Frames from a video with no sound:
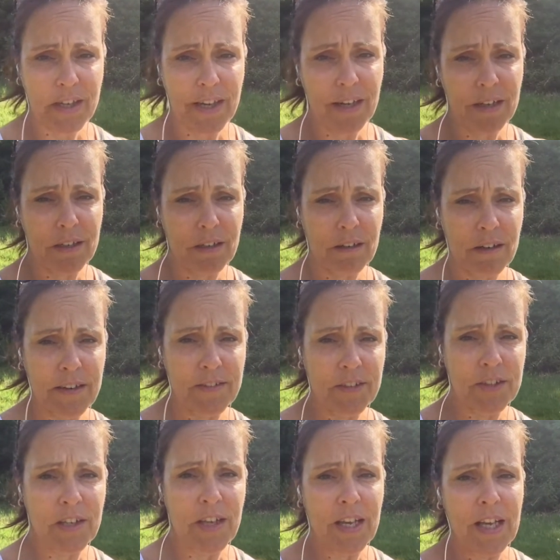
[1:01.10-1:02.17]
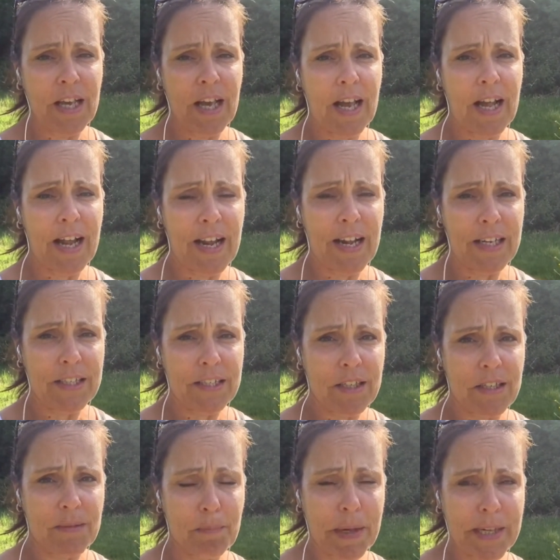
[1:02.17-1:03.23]
at our lives and
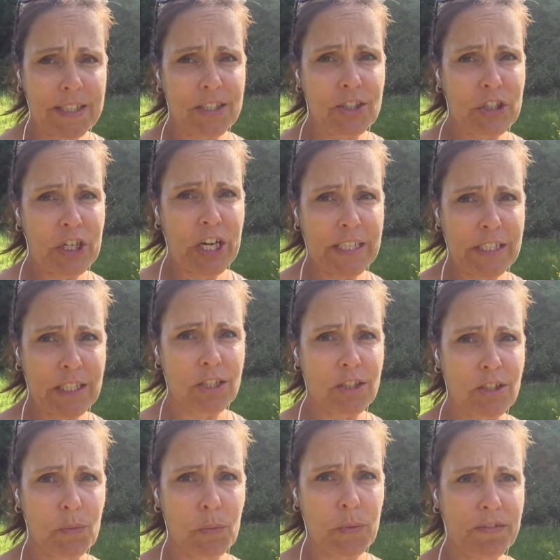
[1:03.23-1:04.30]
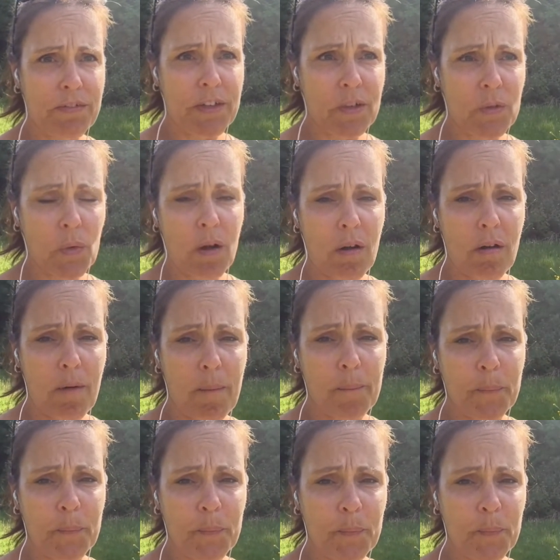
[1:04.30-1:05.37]
make the changes that we feel are
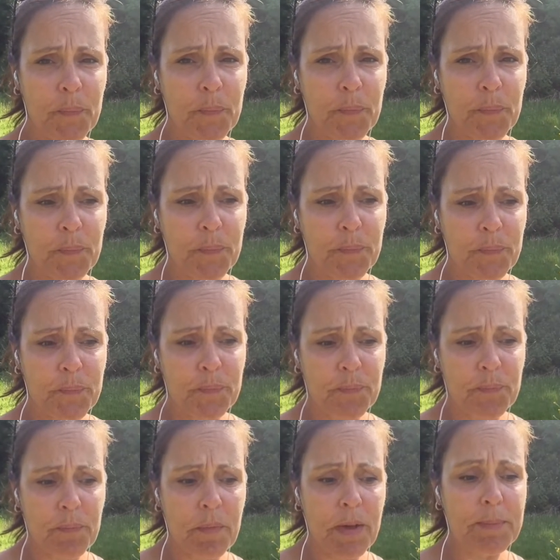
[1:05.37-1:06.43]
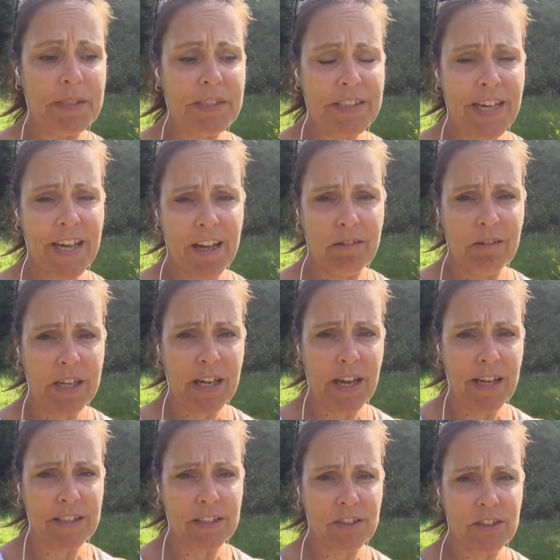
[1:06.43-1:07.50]
maybe scary
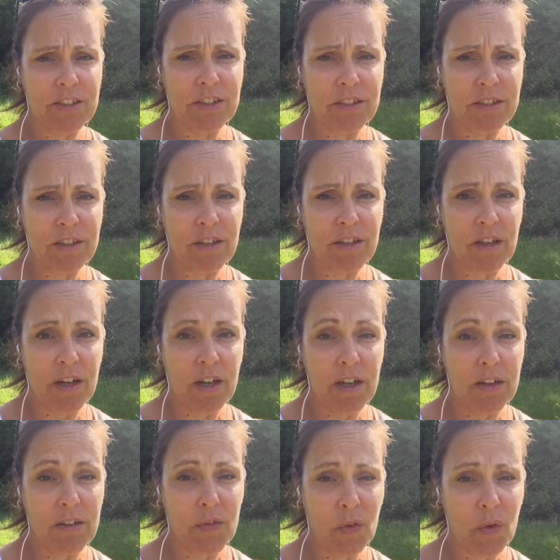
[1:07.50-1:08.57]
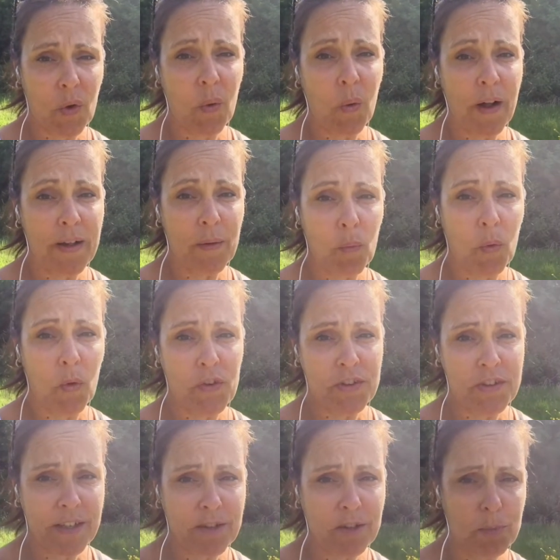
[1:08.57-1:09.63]
and not quite what the
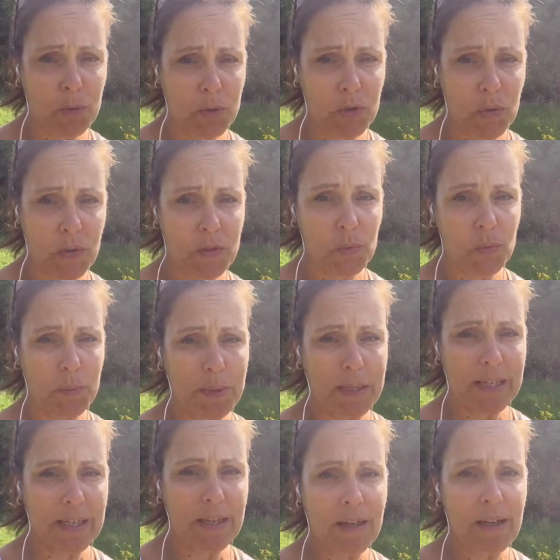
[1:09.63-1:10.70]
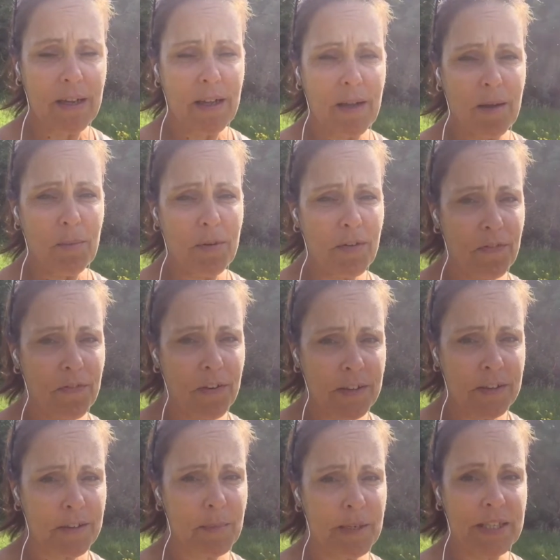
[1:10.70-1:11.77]
sensible choice would be. But
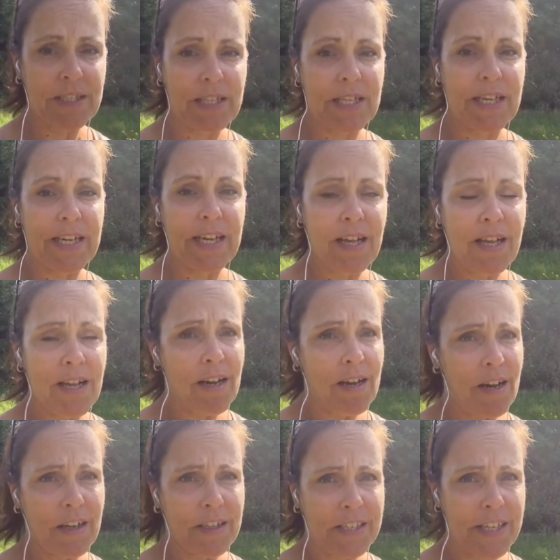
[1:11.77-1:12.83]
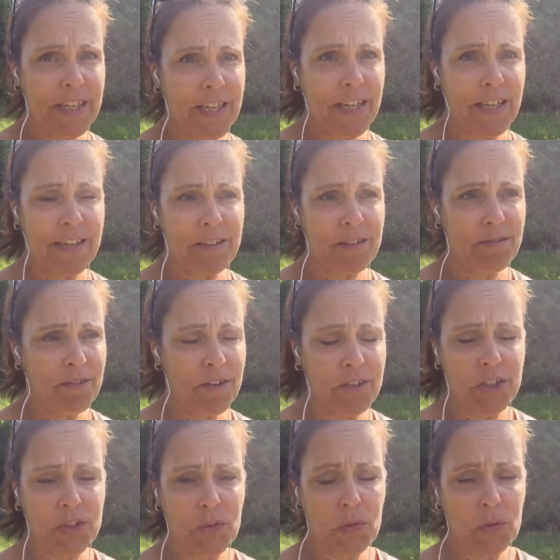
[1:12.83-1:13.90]
fundamentally, a year is a very
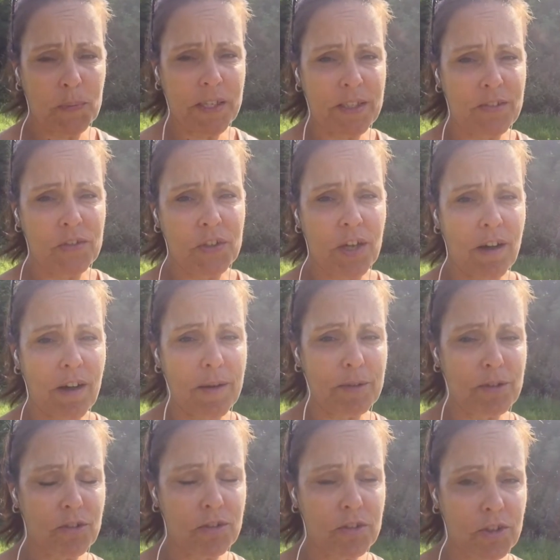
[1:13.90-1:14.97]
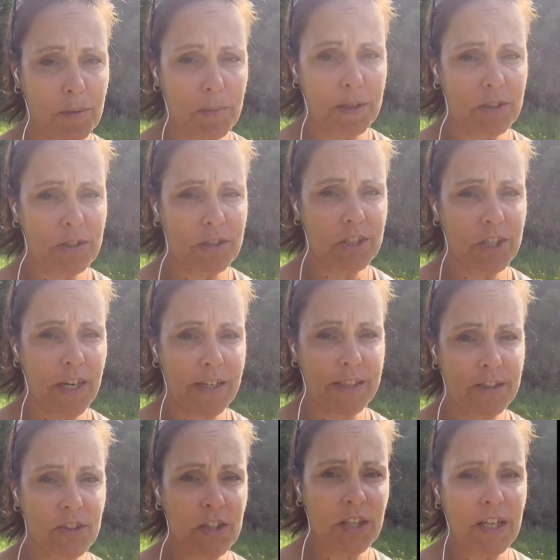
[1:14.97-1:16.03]
short space of time and so much can
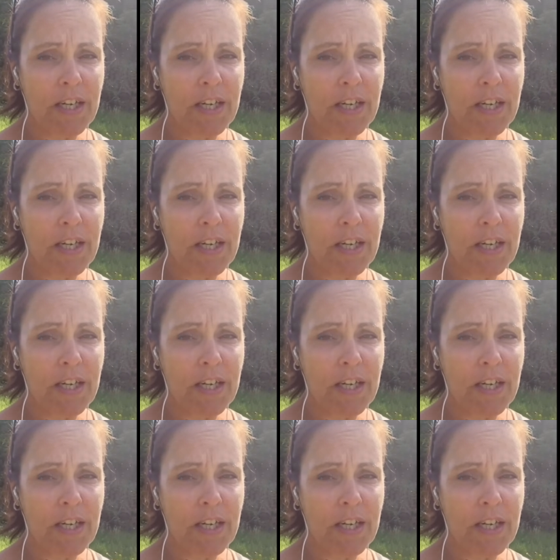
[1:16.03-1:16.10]
change.